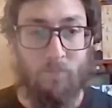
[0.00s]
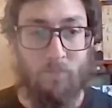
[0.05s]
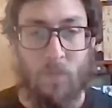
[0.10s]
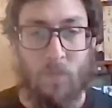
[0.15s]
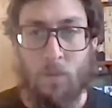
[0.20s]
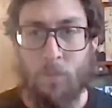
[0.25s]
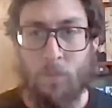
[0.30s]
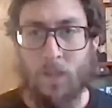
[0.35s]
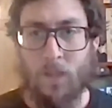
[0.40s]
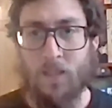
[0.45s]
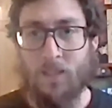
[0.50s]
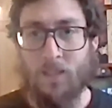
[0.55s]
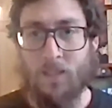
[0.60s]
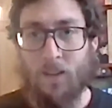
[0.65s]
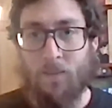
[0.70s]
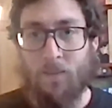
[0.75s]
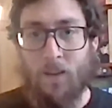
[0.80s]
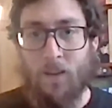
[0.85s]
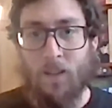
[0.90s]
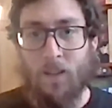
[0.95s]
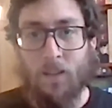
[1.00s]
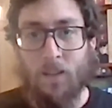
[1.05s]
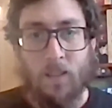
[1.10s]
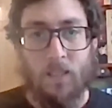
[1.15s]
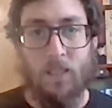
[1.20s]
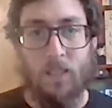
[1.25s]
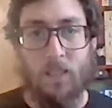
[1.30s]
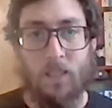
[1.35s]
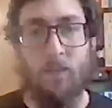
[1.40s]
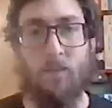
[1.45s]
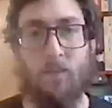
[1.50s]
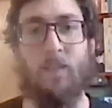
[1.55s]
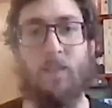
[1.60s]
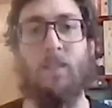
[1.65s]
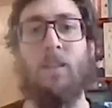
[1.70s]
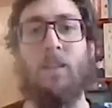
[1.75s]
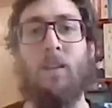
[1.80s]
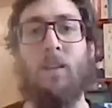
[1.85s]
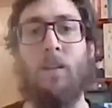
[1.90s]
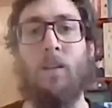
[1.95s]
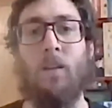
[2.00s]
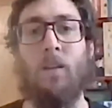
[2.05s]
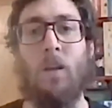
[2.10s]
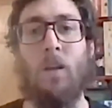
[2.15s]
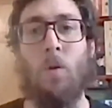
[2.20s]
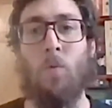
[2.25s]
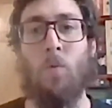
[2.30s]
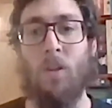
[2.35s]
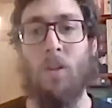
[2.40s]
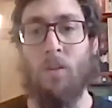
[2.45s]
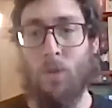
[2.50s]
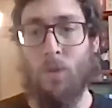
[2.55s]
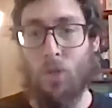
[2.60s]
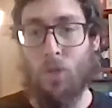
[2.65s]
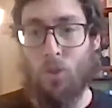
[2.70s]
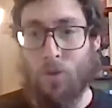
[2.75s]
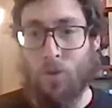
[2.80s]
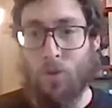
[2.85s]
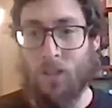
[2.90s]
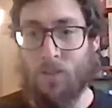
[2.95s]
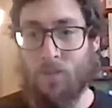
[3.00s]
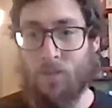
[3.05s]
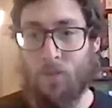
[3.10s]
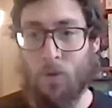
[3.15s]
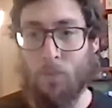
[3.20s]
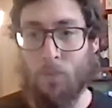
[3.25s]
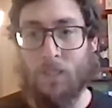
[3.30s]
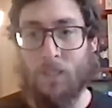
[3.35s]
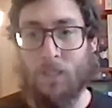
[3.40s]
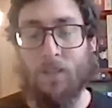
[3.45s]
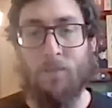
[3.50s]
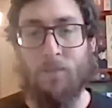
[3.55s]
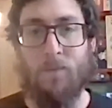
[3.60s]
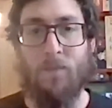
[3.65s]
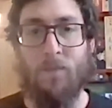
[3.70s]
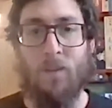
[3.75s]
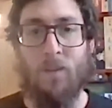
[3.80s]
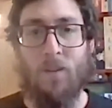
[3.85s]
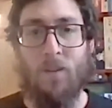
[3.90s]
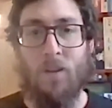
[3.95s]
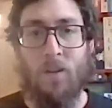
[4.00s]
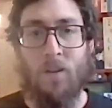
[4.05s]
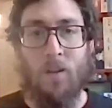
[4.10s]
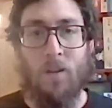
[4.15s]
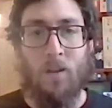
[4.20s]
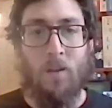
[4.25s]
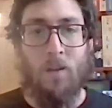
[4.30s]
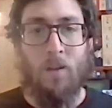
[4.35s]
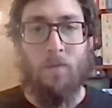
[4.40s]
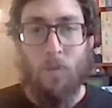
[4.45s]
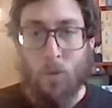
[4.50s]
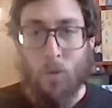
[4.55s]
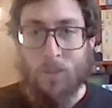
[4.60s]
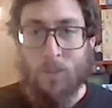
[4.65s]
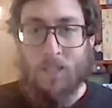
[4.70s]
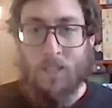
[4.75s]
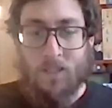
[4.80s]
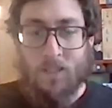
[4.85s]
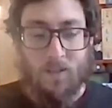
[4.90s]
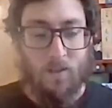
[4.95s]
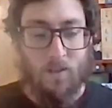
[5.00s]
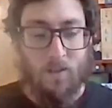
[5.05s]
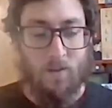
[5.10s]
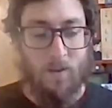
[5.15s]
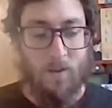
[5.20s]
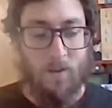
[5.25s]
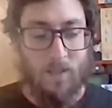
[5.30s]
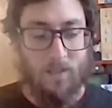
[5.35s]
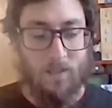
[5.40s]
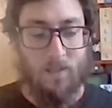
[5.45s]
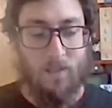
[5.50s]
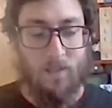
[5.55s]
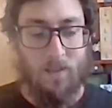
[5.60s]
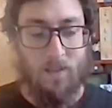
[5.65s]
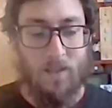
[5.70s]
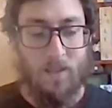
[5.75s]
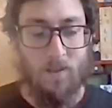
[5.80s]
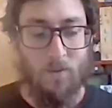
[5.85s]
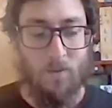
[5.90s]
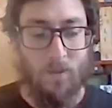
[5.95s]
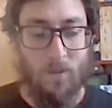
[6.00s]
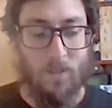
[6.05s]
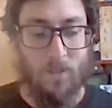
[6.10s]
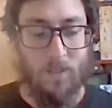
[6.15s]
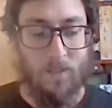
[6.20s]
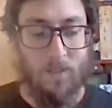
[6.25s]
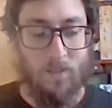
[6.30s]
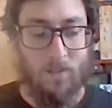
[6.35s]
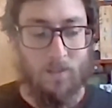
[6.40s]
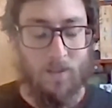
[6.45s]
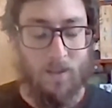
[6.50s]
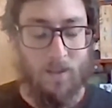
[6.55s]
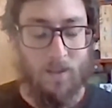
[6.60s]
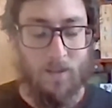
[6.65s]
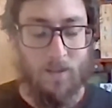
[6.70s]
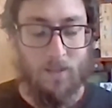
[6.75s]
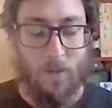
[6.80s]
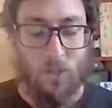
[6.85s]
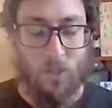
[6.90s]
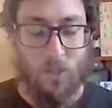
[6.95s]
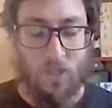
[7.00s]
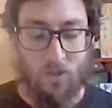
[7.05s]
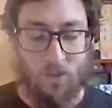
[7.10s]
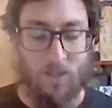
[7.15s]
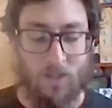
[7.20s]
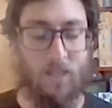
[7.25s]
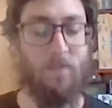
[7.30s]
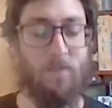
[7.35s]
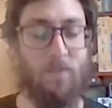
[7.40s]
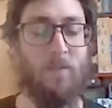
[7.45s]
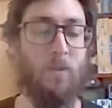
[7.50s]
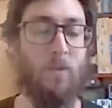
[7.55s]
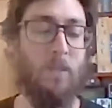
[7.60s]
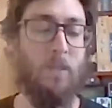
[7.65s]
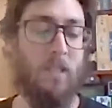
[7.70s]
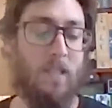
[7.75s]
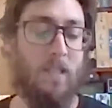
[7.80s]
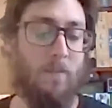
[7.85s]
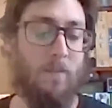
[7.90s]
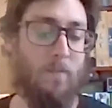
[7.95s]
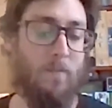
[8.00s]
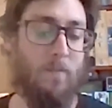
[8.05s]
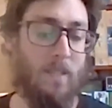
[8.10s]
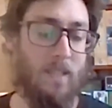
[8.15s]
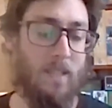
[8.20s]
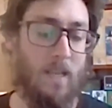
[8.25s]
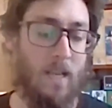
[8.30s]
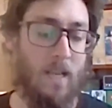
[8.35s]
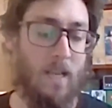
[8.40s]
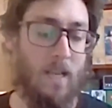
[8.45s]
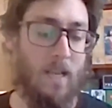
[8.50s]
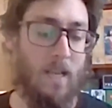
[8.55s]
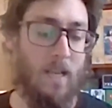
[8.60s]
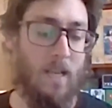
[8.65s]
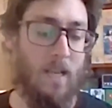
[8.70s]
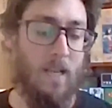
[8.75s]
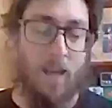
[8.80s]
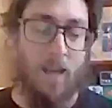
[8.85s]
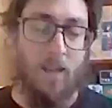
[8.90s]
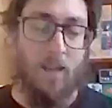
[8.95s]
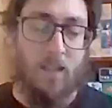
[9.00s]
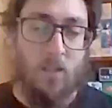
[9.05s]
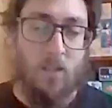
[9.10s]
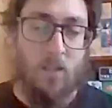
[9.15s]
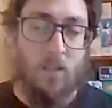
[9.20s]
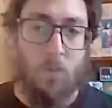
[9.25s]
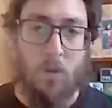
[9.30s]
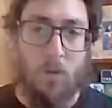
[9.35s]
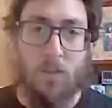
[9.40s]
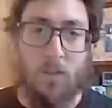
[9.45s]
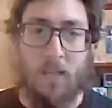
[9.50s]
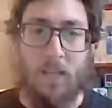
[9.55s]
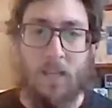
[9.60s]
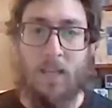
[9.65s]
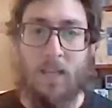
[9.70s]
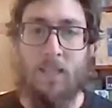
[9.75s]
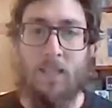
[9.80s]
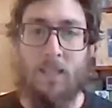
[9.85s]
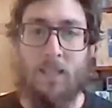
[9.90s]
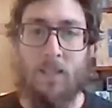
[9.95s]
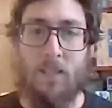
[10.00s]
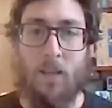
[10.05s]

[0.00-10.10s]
because I feel that love is one of the most transformative forces that there is in the world, especially during difficult times. And this one is